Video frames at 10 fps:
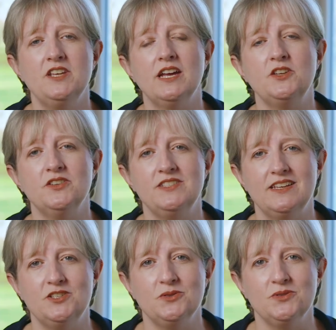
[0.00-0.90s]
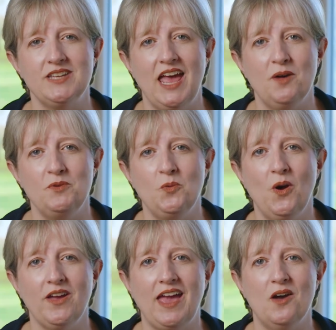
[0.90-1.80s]
diagnostic tools to help you
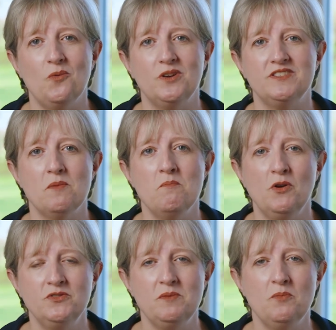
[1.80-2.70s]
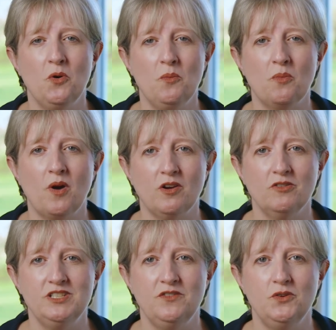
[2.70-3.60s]
work out what is the most important
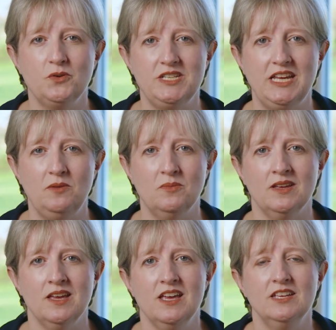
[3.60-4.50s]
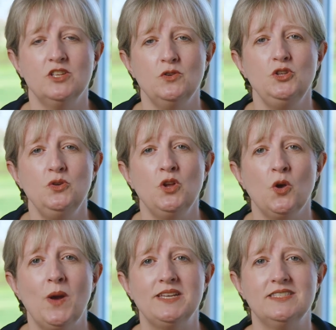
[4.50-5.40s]
priority for your team, so you
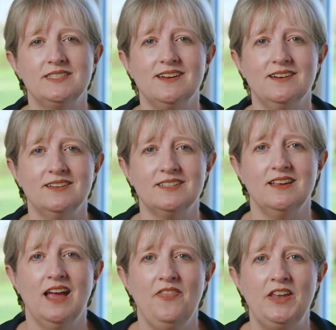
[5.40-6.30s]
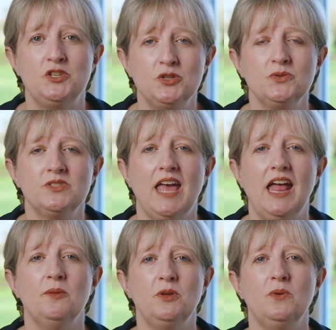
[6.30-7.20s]
know where to start, and then tools to
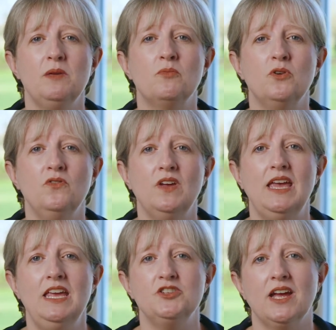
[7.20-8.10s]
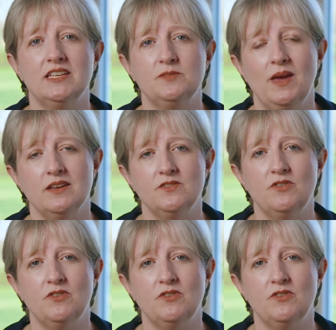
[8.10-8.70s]
help you with improving each aspect of